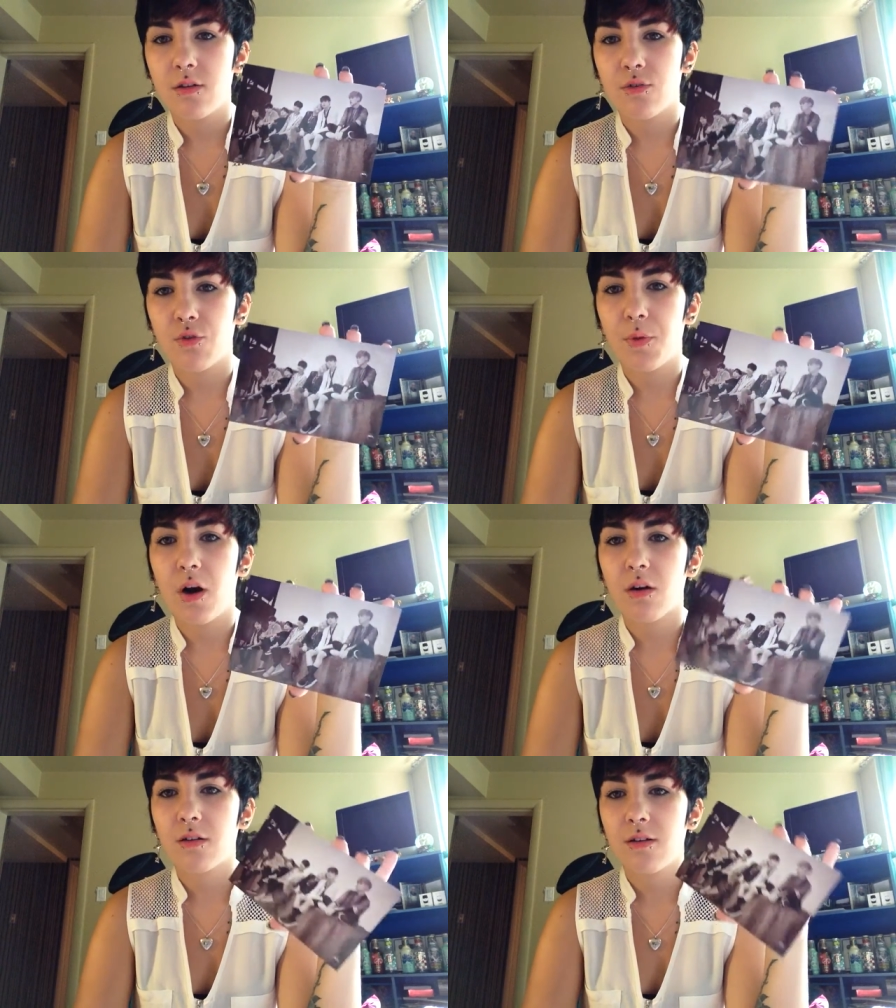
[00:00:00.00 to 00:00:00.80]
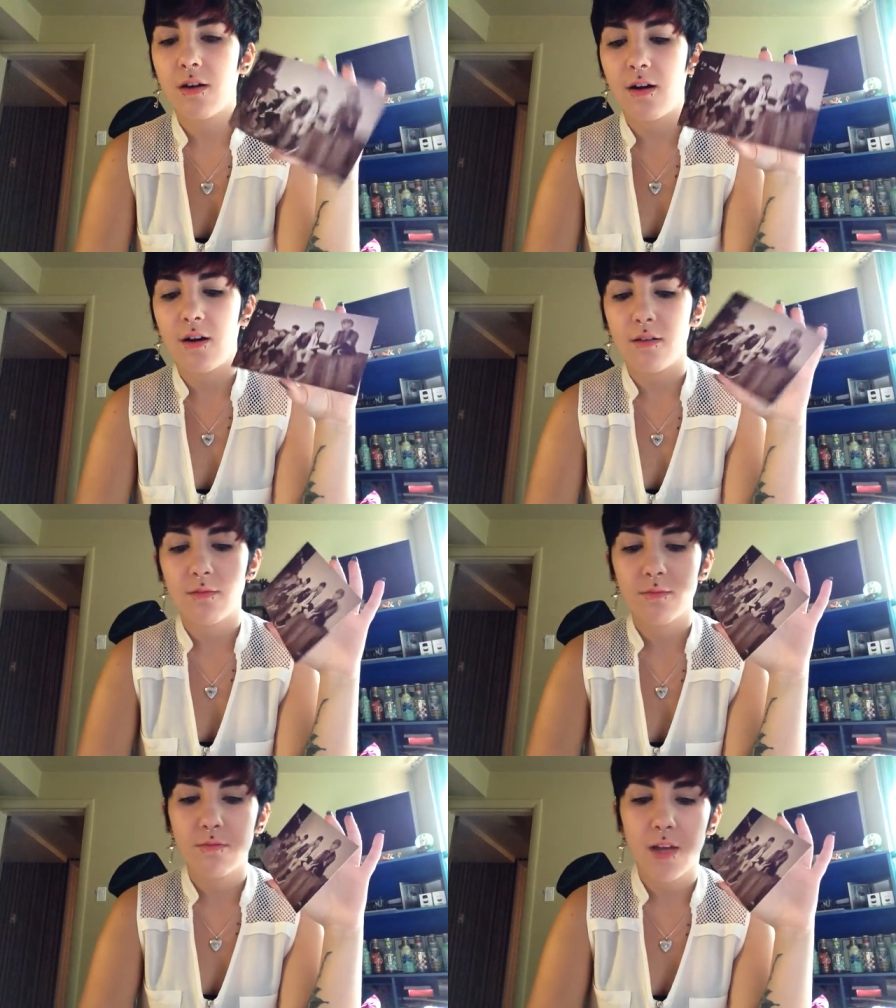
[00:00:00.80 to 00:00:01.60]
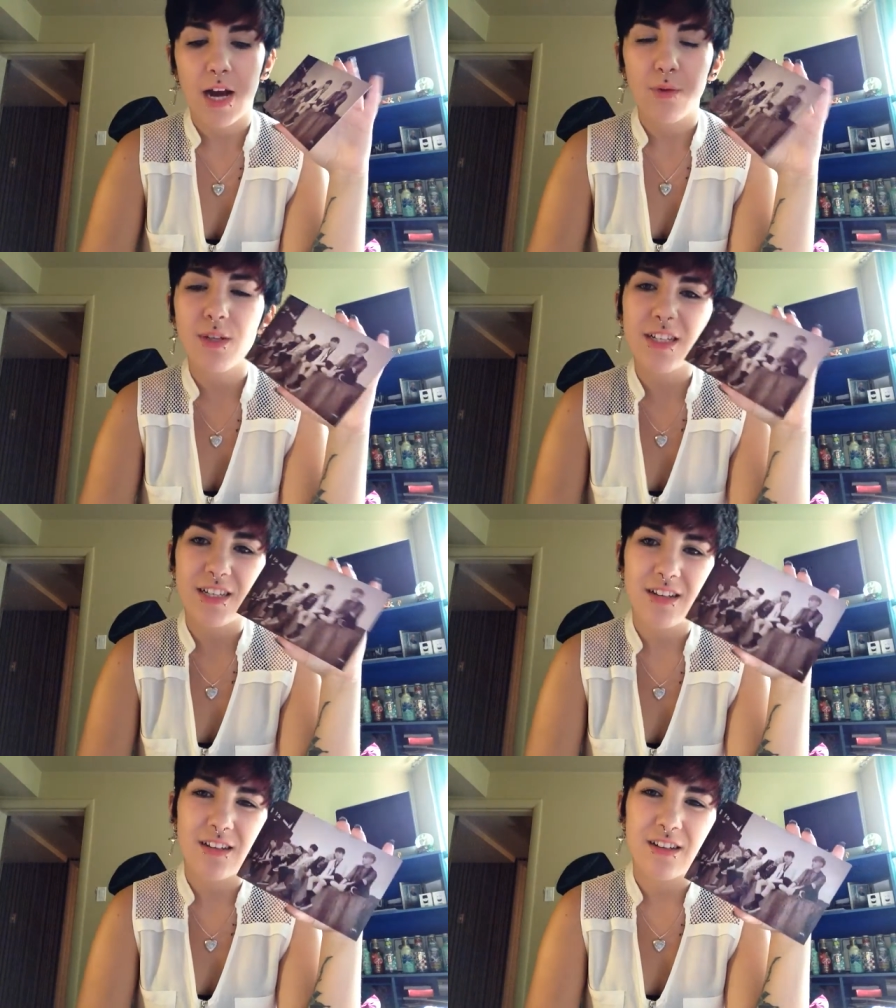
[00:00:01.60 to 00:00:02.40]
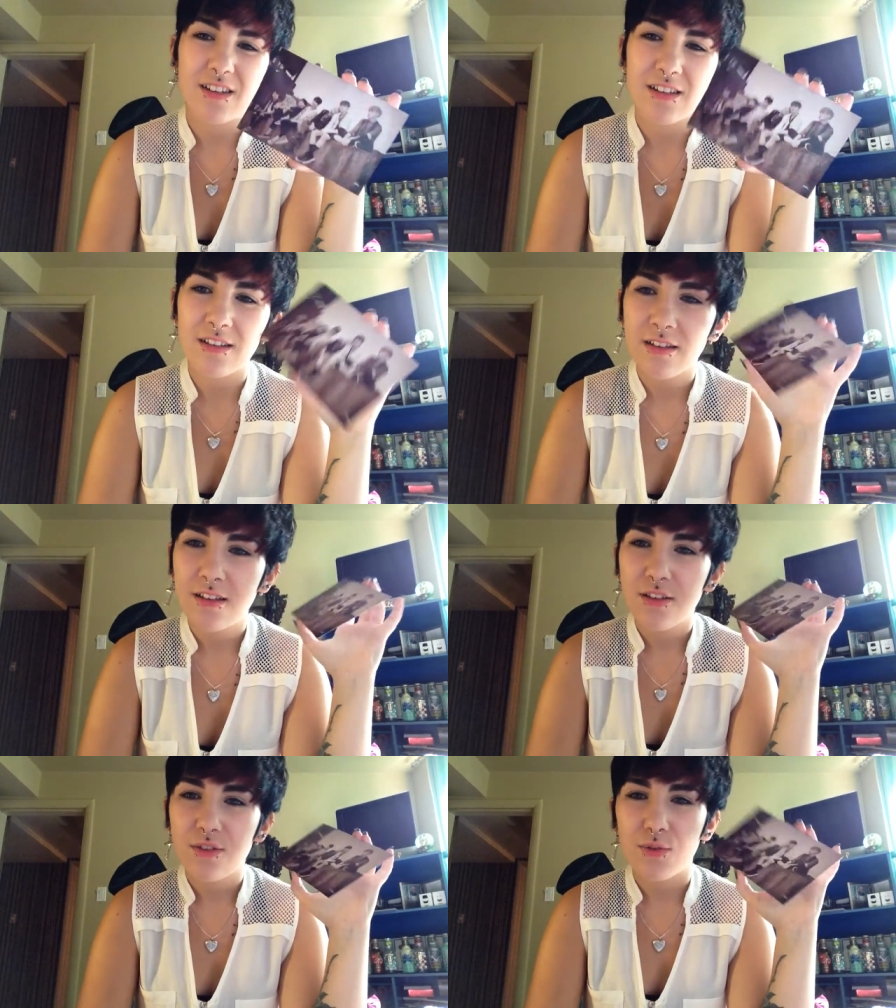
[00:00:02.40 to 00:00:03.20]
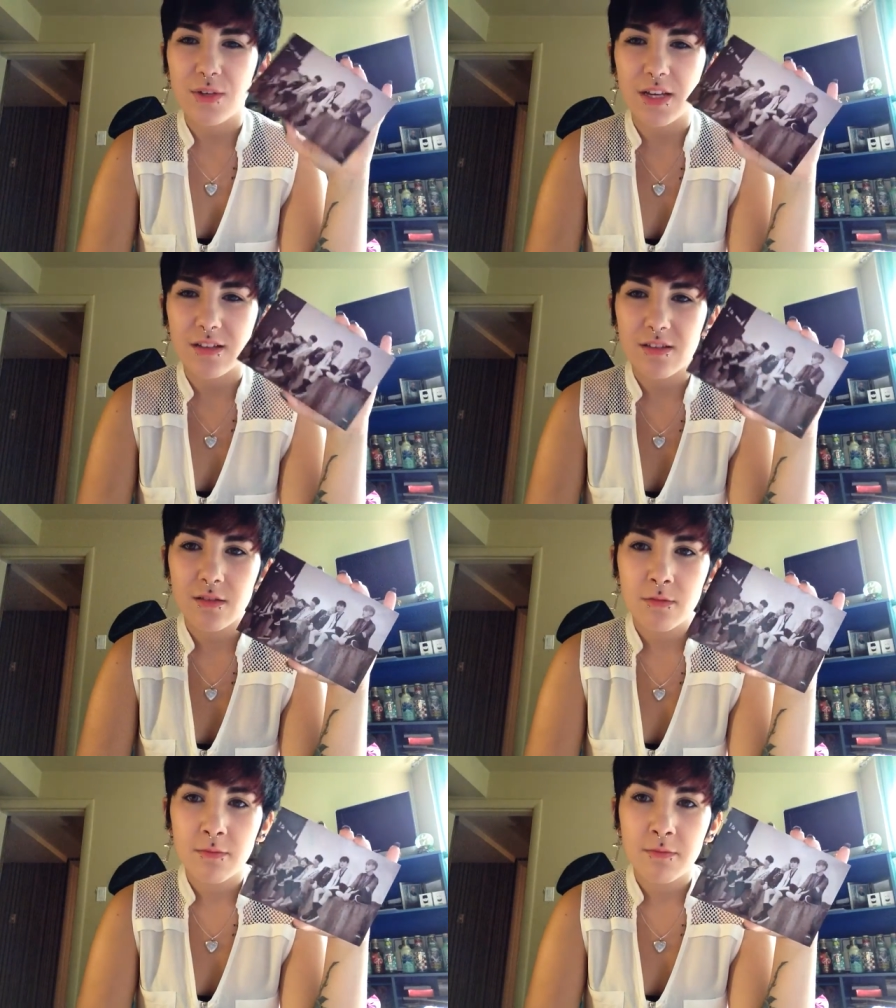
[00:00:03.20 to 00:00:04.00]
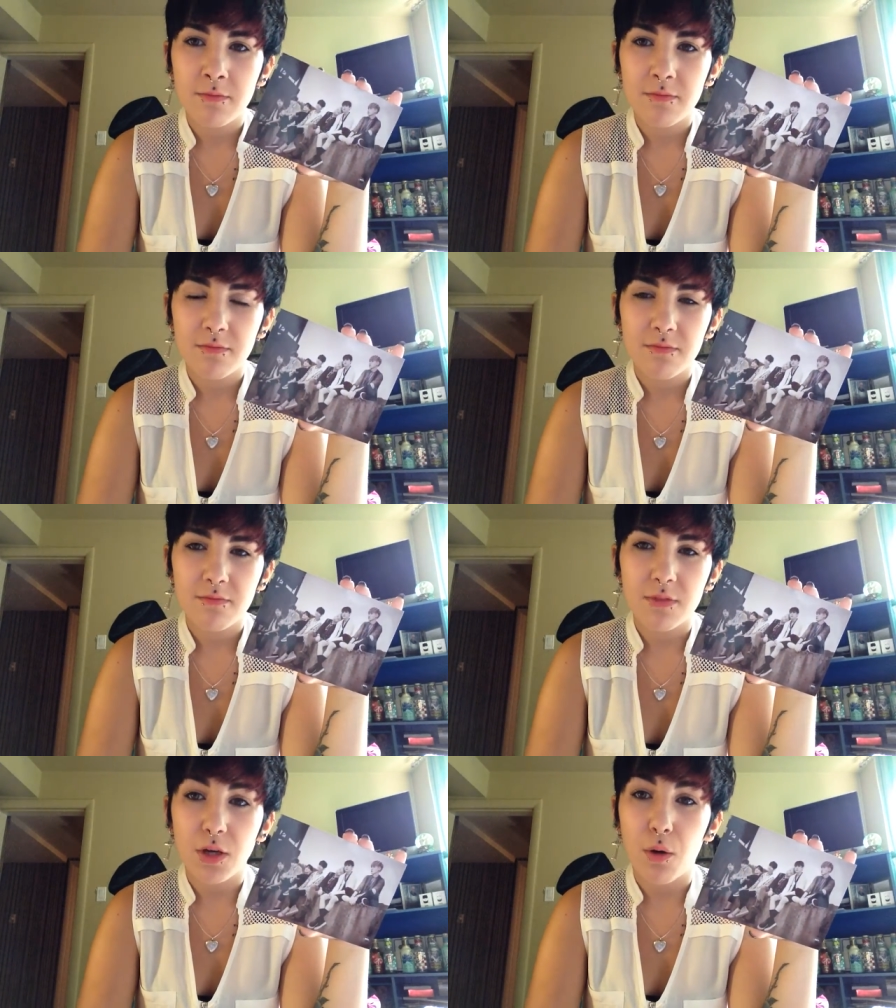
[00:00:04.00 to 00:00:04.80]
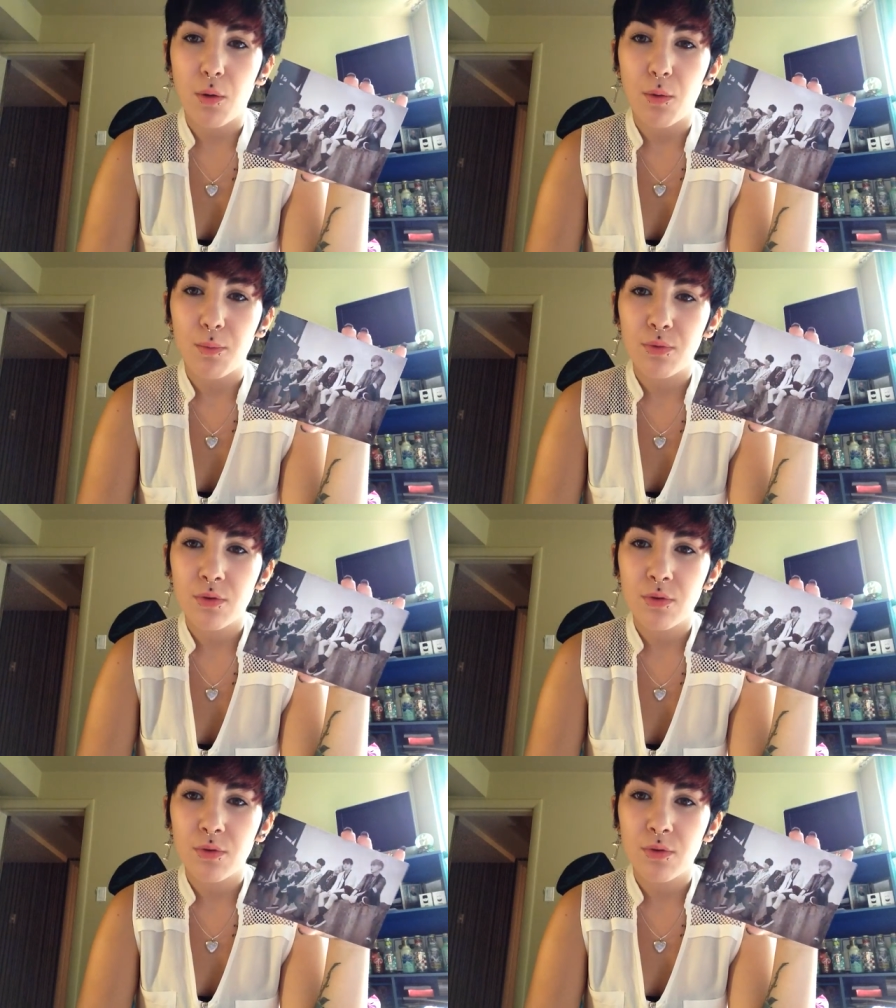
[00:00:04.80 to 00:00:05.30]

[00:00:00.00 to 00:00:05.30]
group card. I wish it to get the hope,